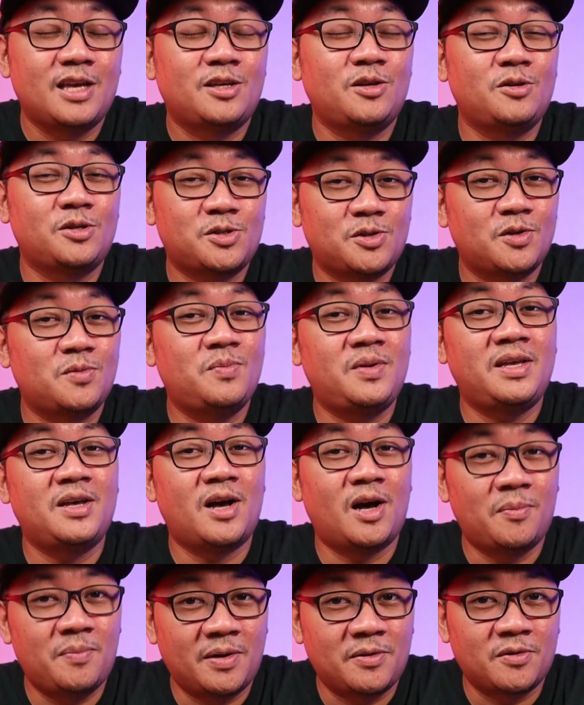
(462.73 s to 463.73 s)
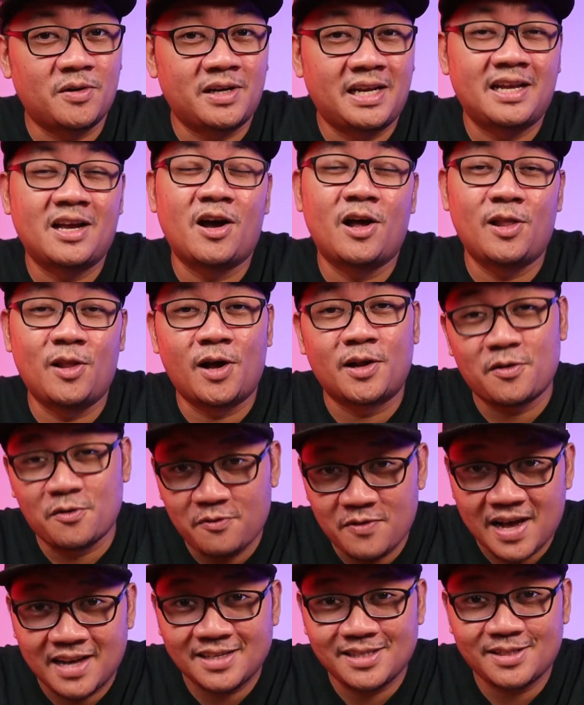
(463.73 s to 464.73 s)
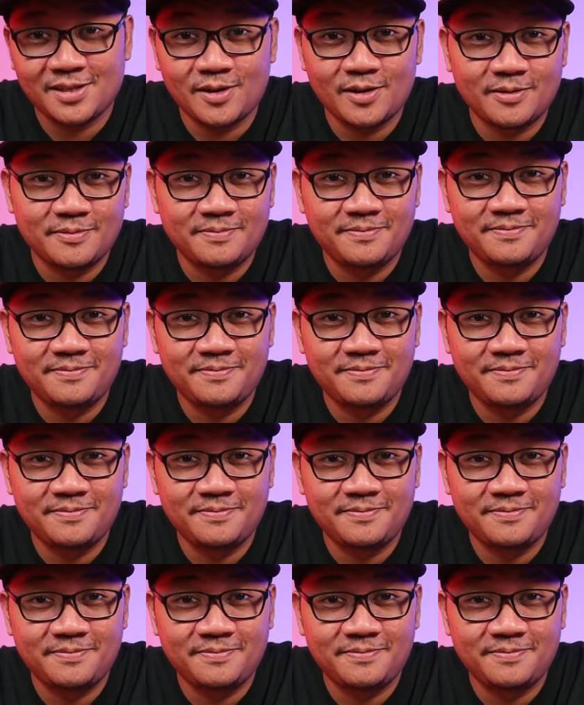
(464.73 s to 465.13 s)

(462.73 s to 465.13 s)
you should be up and running a lot faster.